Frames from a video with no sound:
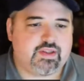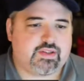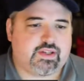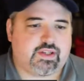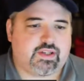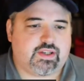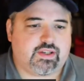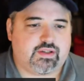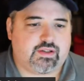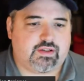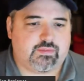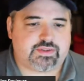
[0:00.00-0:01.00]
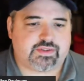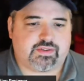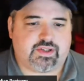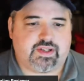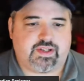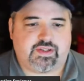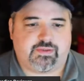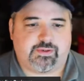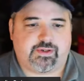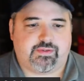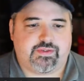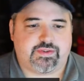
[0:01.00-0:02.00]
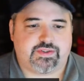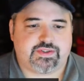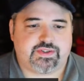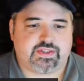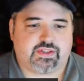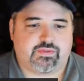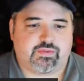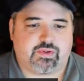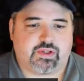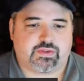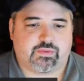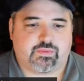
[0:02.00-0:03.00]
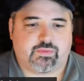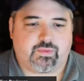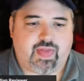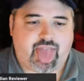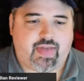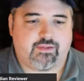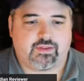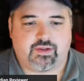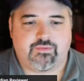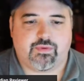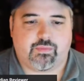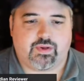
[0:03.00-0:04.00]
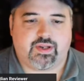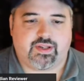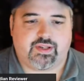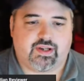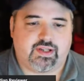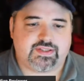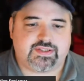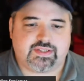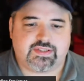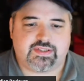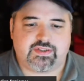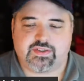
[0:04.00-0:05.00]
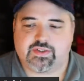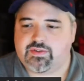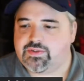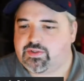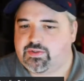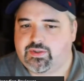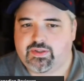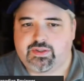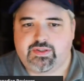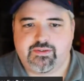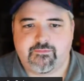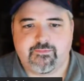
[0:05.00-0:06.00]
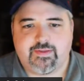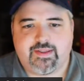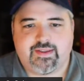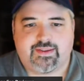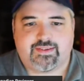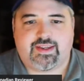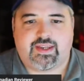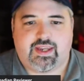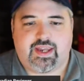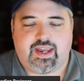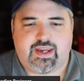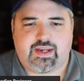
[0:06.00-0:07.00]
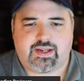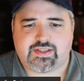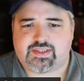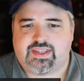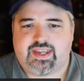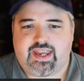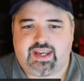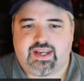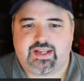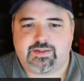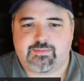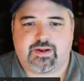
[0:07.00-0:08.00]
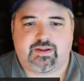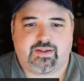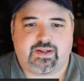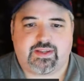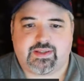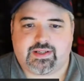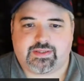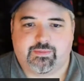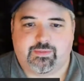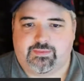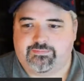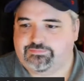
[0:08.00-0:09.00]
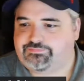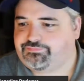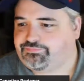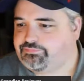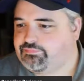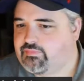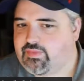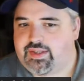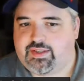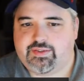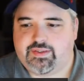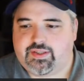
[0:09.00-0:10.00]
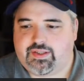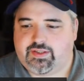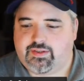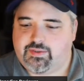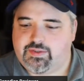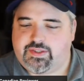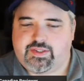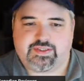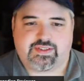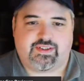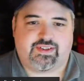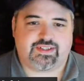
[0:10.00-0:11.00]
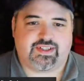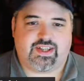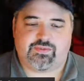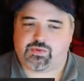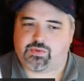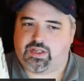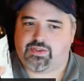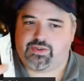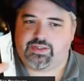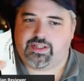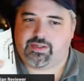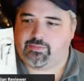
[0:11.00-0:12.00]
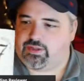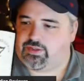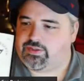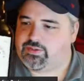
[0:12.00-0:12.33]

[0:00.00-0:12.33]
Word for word: and Western Canadian Beer Reviewer says, "I love them. Got the yeah, love the one I got six years ago. So good. They actually age better than I thought they would, and uh, good thing because I actually have a 2013 bottle